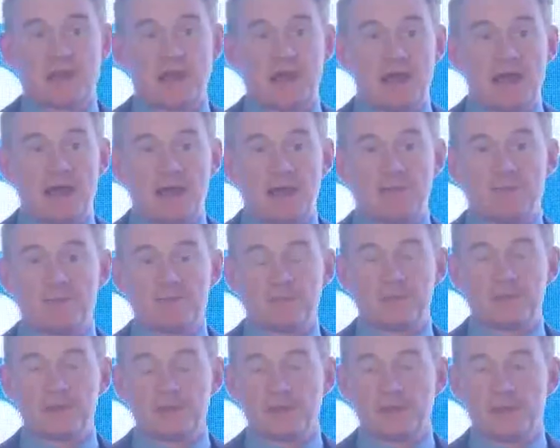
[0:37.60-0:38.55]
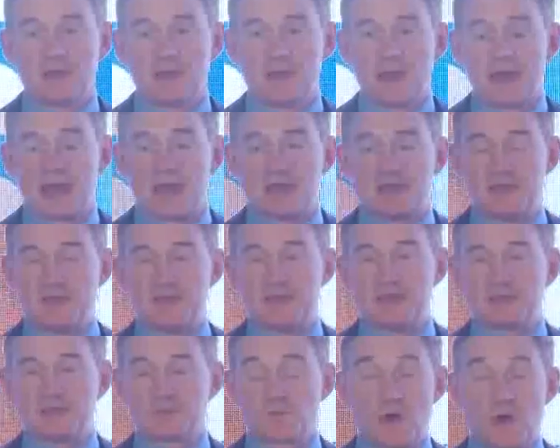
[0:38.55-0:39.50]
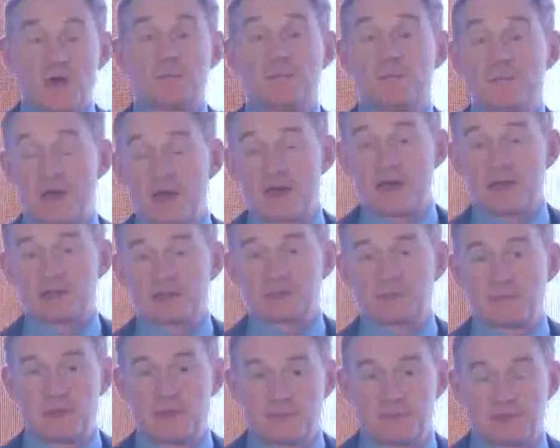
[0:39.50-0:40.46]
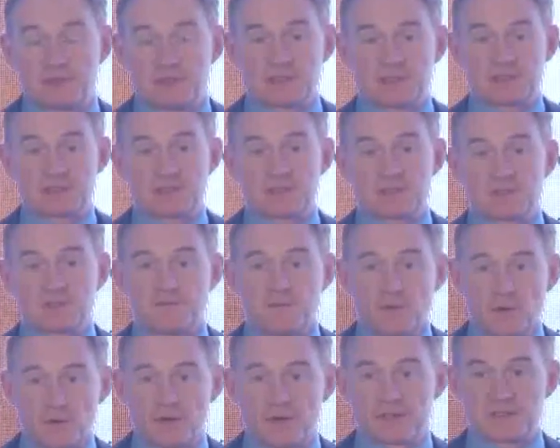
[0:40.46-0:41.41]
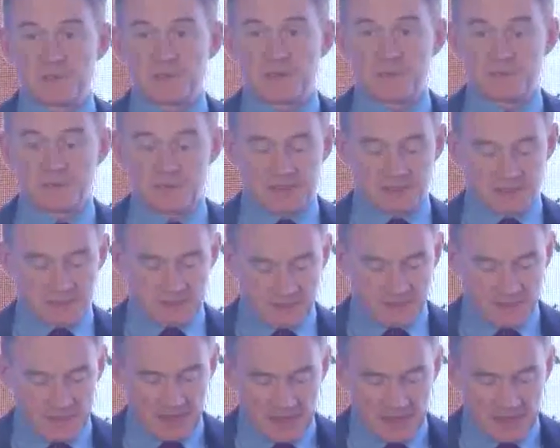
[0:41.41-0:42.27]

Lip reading: and it is run by its members for its members.